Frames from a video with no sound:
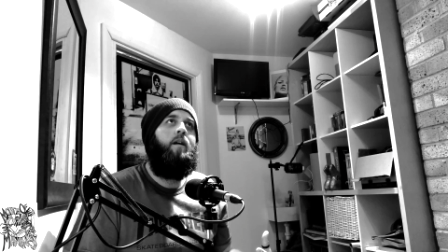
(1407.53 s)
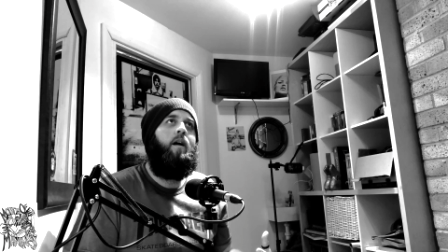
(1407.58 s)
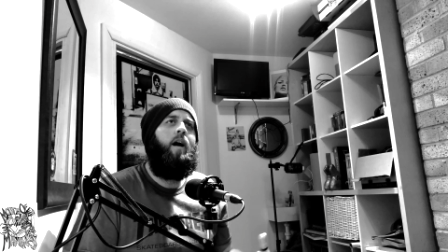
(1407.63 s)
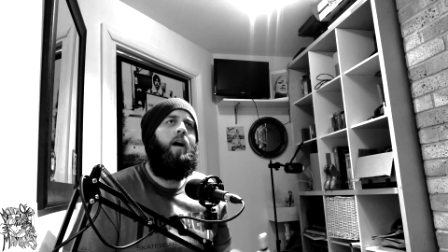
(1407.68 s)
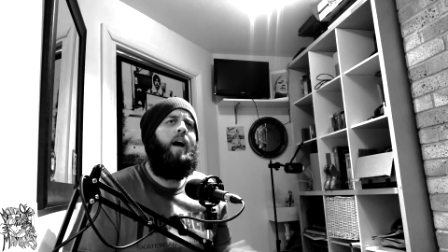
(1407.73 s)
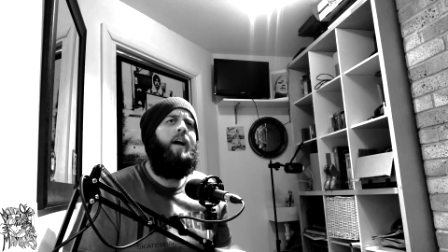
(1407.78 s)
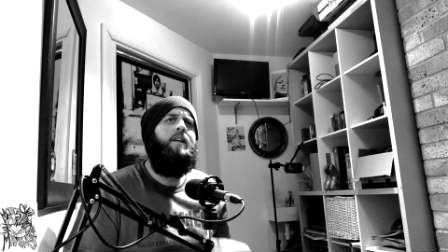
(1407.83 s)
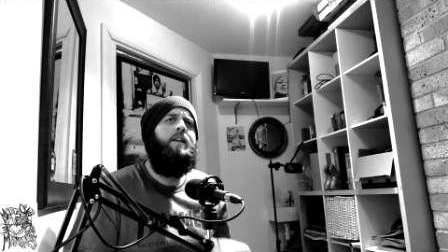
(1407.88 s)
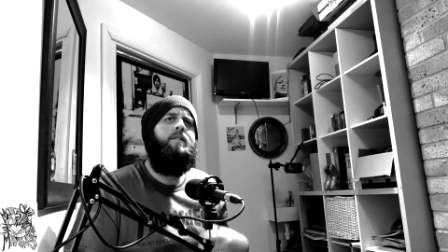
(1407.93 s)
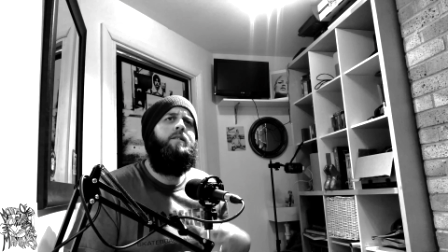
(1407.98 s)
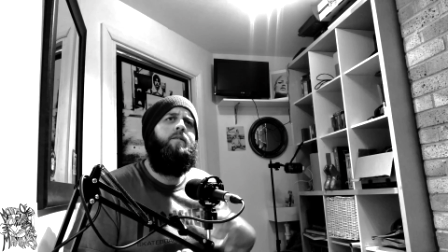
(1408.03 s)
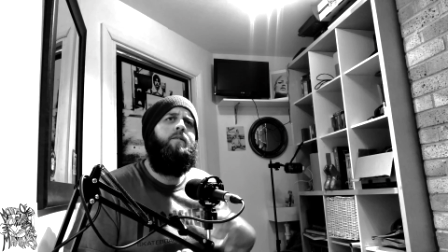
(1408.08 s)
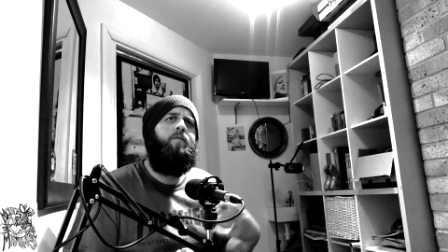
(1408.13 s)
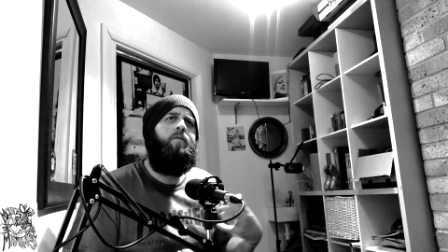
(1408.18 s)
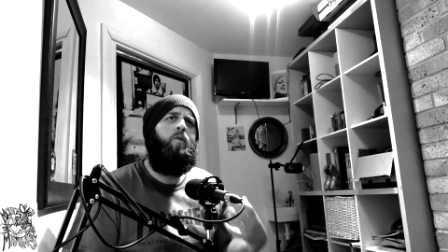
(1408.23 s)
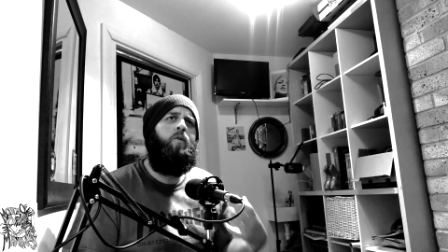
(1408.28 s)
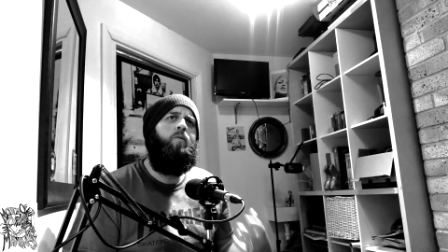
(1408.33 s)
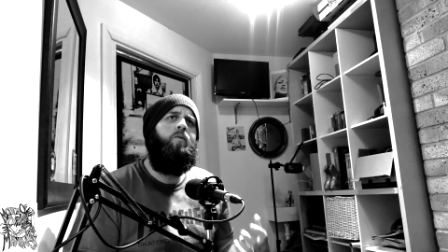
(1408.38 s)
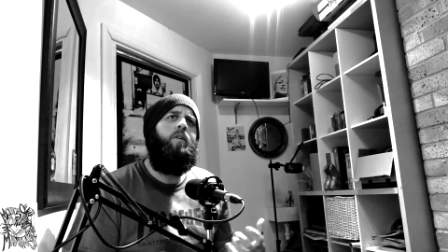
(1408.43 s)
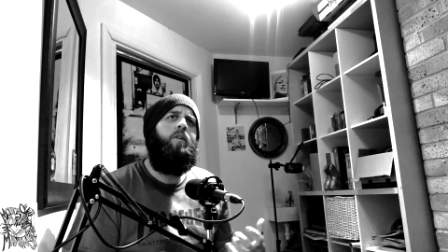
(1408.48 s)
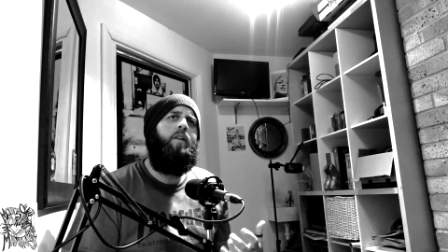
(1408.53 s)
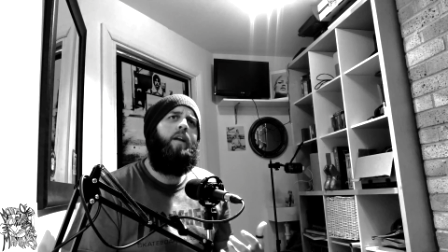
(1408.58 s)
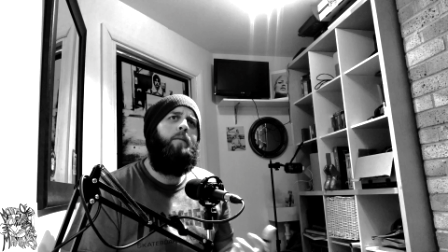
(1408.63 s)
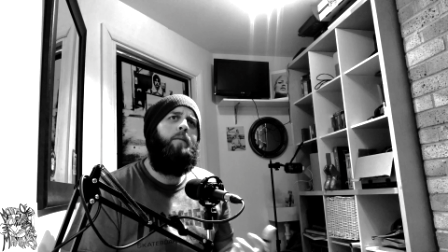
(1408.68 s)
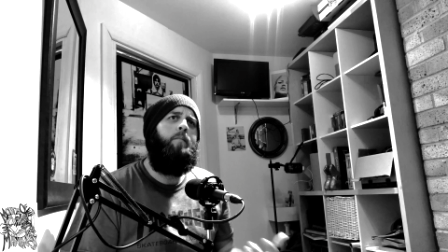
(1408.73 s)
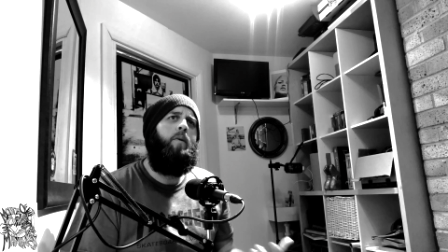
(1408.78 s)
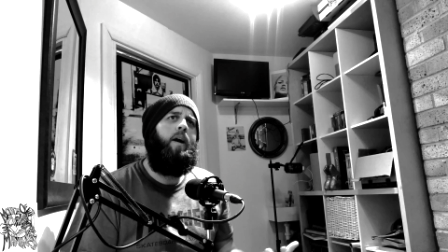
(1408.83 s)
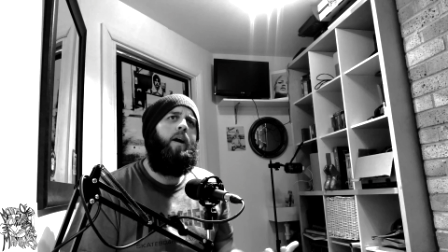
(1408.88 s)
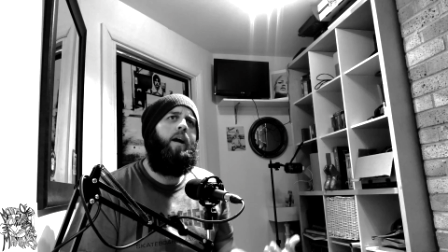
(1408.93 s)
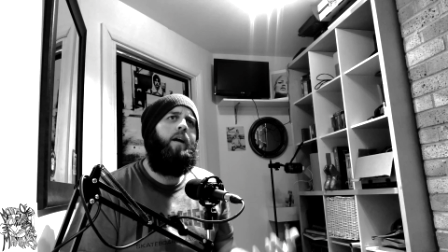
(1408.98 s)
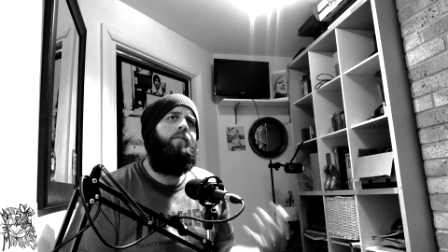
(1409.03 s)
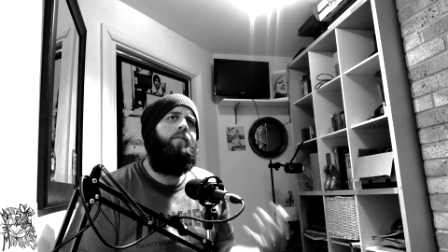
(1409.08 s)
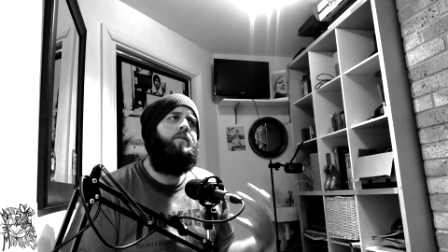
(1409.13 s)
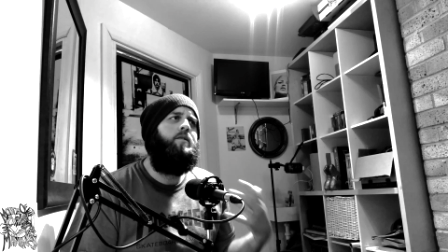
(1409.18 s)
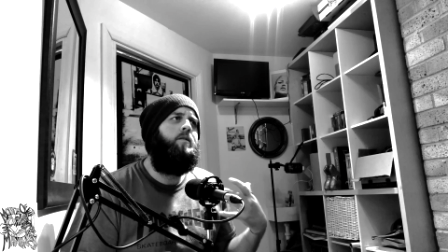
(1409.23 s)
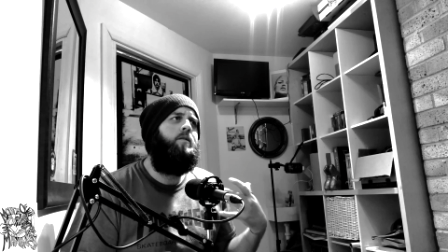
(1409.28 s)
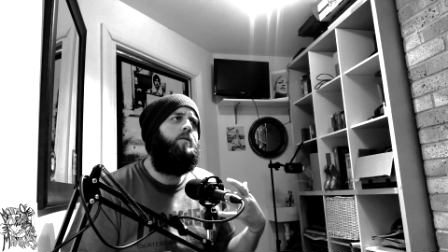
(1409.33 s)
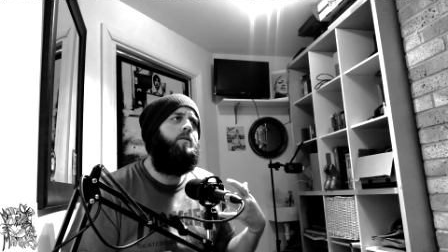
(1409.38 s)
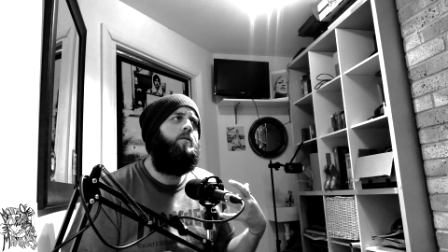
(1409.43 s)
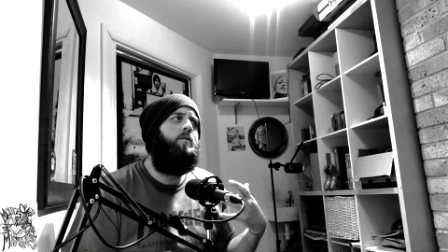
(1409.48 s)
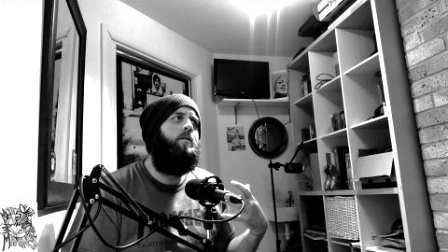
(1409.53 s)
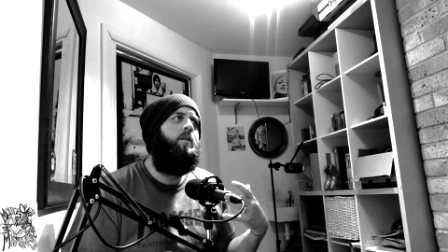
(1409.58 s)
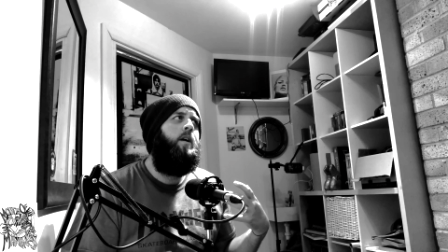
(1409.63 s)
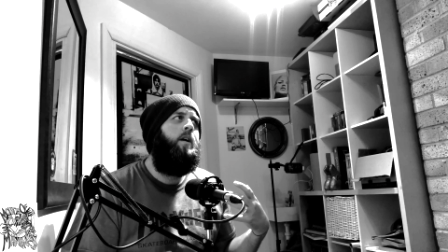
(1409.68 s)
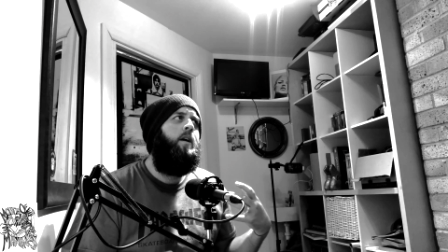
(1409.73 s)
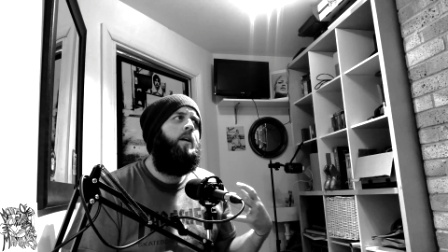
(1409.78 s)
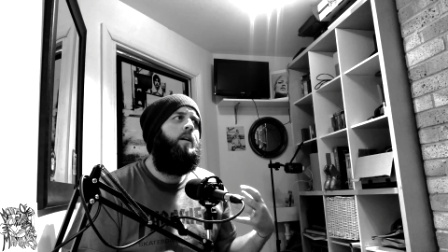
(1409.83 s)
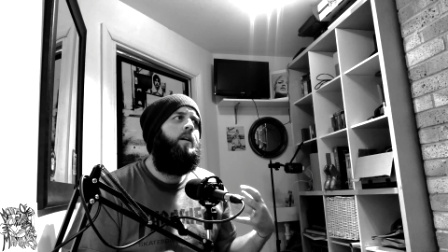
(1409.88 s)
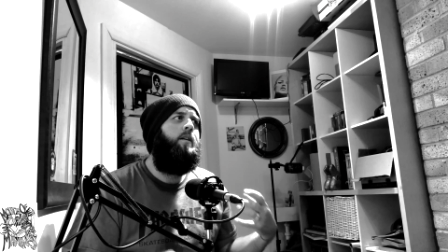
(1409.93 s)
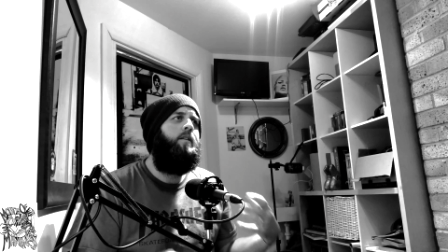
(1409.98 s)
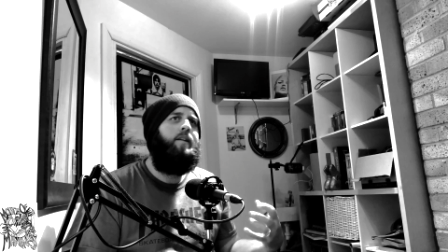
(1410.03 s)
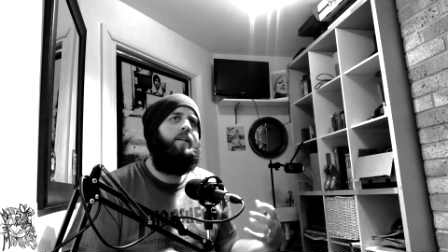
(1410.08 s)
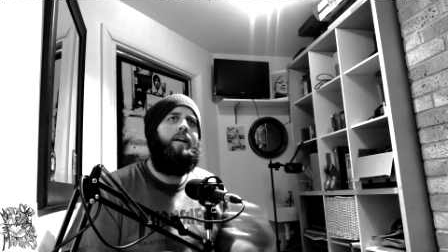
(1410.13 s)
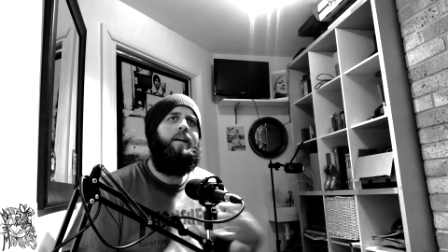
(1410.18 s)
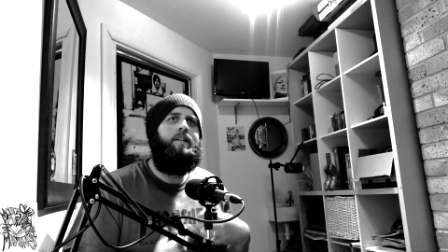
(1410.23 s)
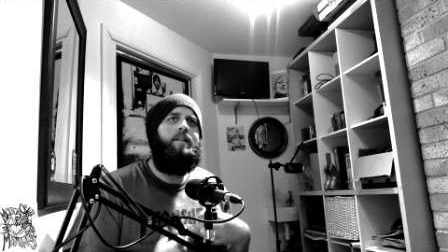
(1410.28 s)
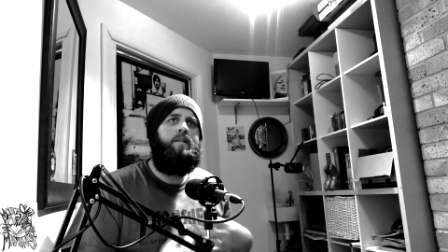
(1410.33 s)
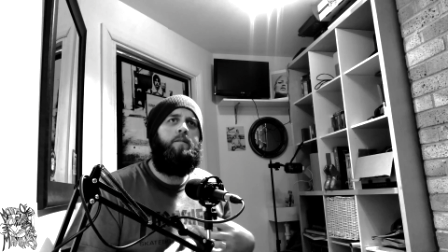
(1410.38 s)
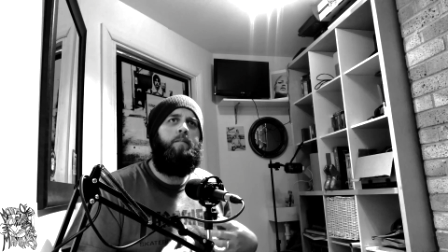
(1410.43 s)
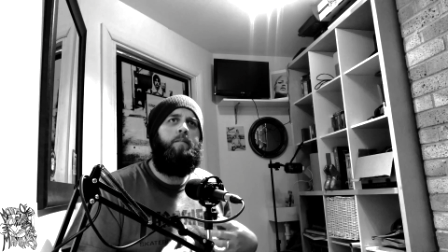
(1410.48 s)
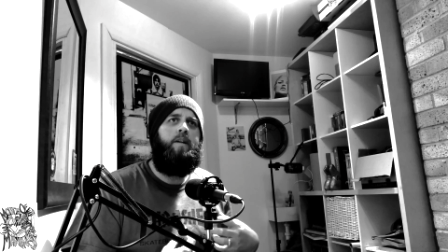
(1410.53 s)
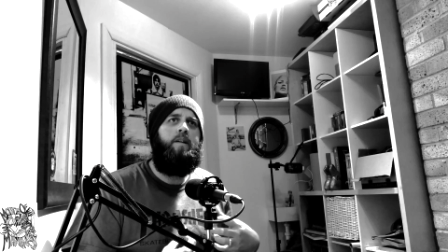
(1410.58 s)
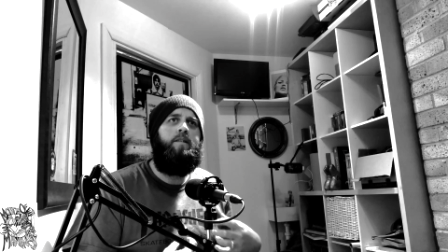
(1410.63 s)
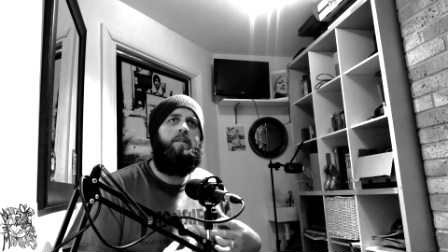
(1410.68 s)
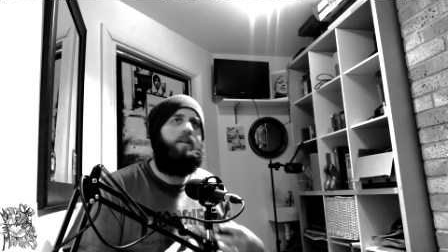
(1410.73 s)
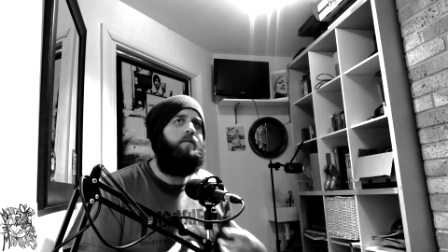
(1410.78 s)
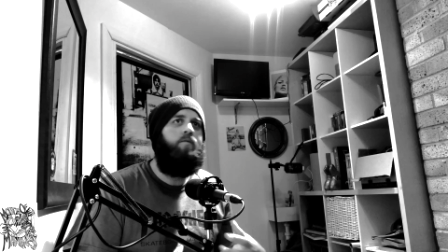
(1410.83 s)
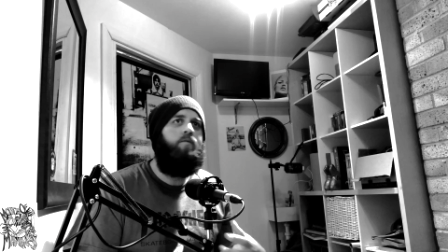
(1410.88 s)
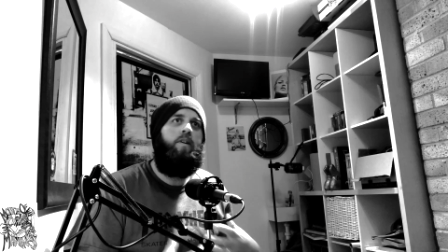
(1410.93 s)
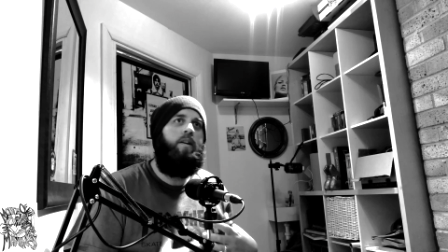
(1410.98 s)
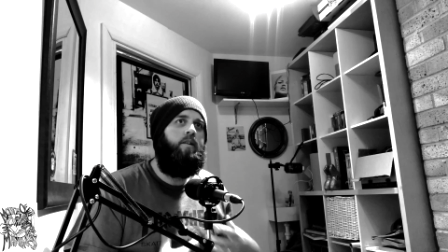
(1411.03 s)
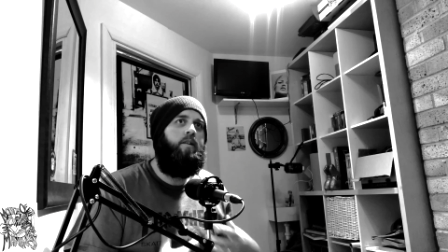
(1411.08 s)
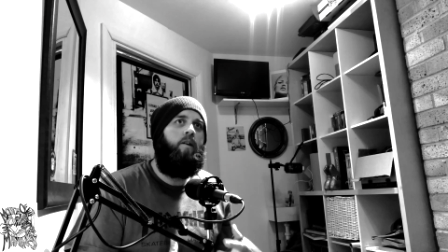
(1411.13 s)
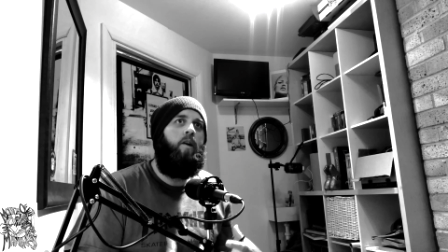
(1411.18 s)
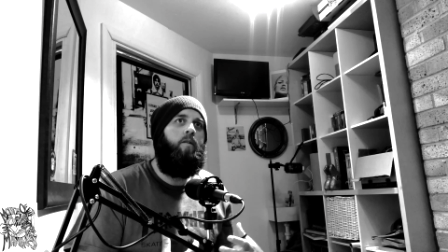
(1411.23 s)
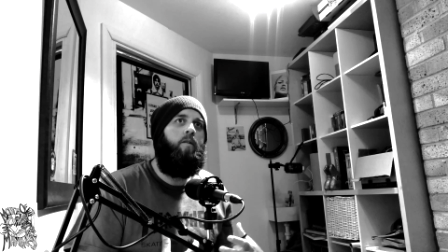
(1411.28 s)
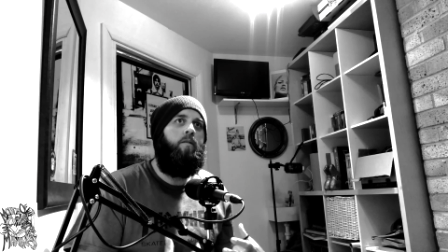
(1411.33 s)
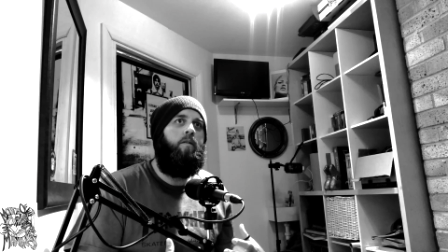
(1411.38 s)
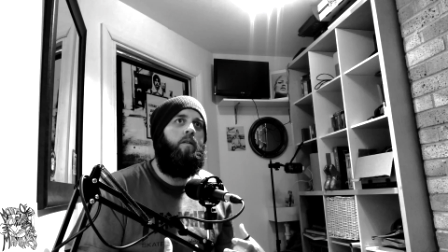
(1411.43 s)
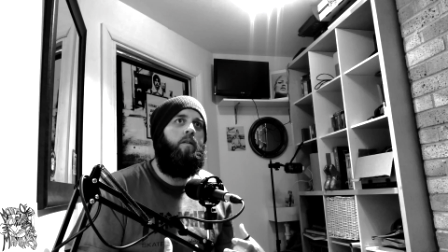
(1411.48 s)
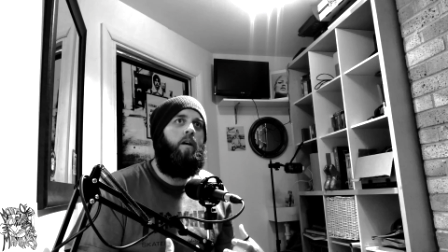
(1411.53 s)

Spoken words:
hate the thought that they might have to adhere to me, because they really don't.